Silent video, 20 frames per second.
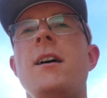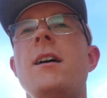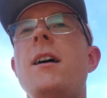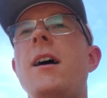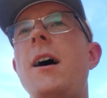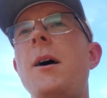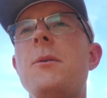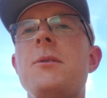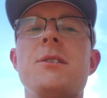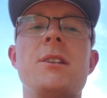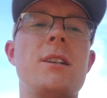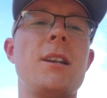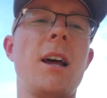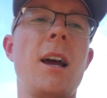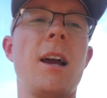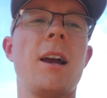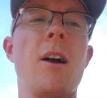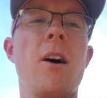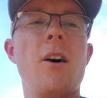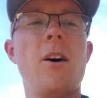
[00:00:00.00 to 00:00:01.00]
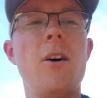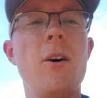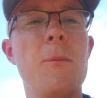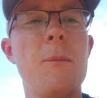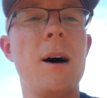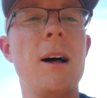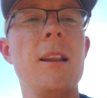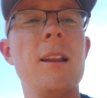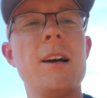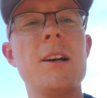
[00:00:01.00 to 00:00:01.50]
That was a dang haul.
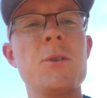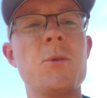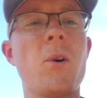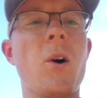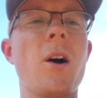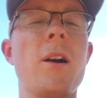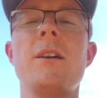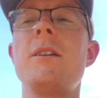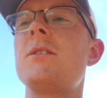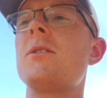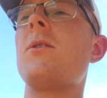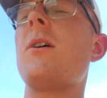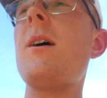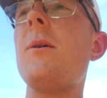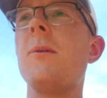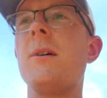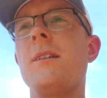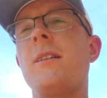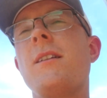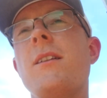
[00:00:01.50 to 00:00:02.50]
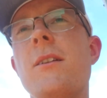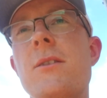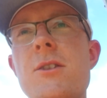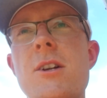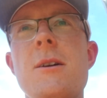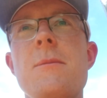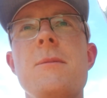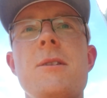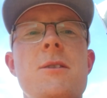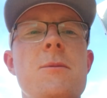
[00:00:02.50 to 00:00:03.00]
My legs were already sore. I went to the
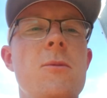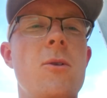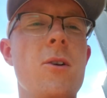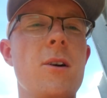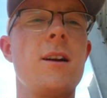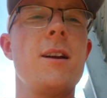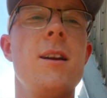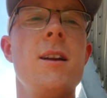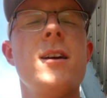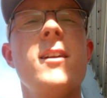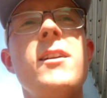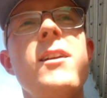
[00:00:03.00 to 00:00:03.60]
gym this morning